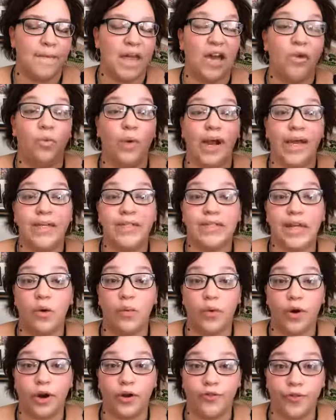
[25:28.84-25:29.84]
in ways that
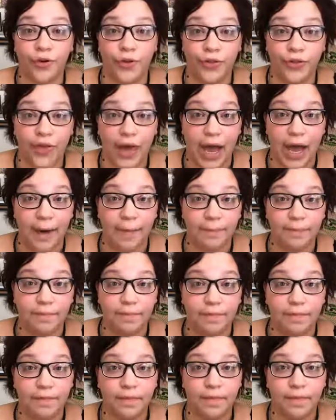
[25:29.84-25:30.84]
work for them.
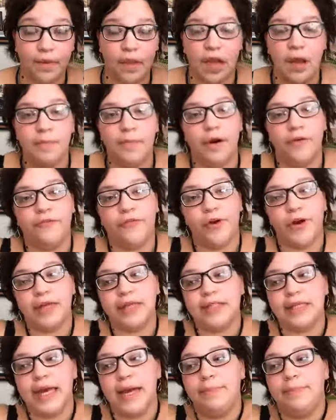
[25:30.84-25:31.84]
But for
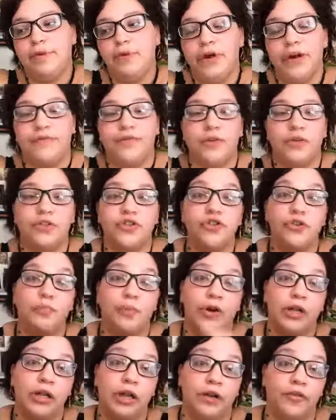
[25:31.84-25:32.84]
example, if you're
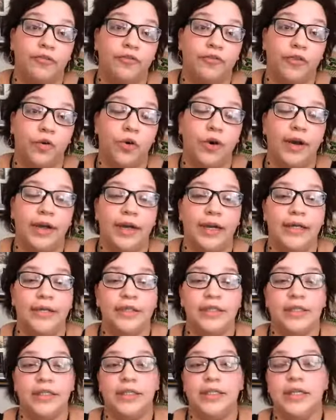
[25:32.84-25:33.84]
super
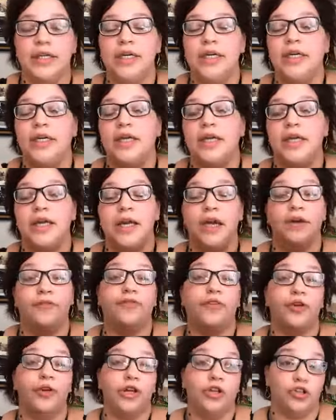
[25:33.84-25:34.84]
clairvoyant, a deity, if
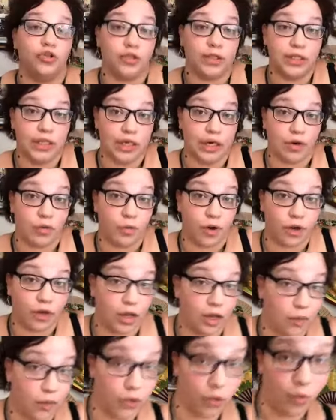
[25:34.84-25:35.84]
you're interested in
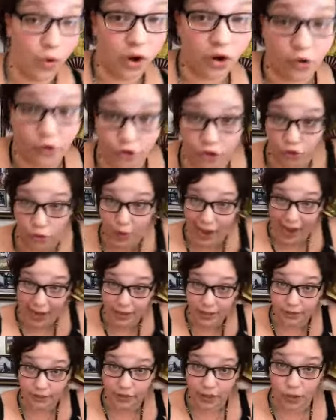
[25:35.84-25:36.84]
working with one or you
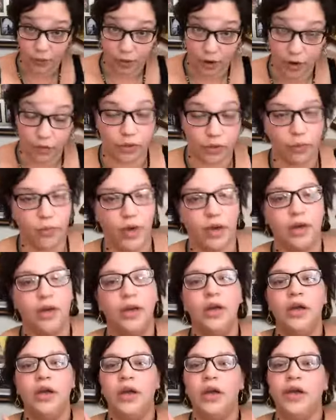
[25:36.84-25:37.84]
actively work with one,
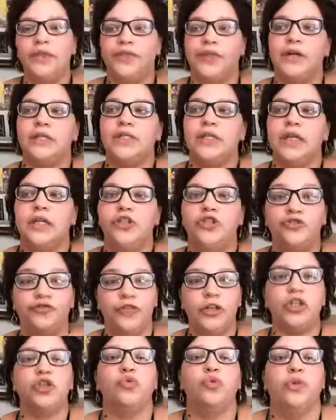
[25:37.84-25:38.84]
they'll send you
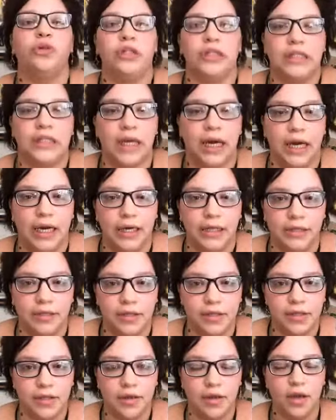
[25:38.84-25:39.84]
visual
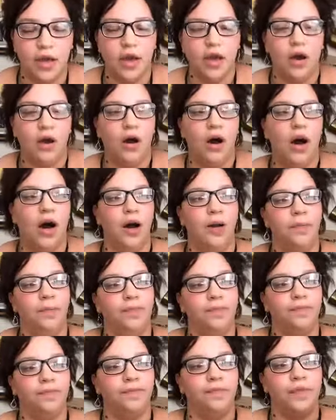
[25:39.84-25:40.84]
signs.
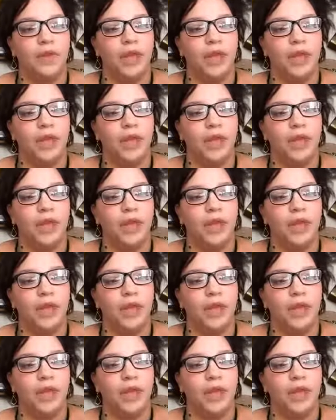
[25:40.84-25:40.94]
Or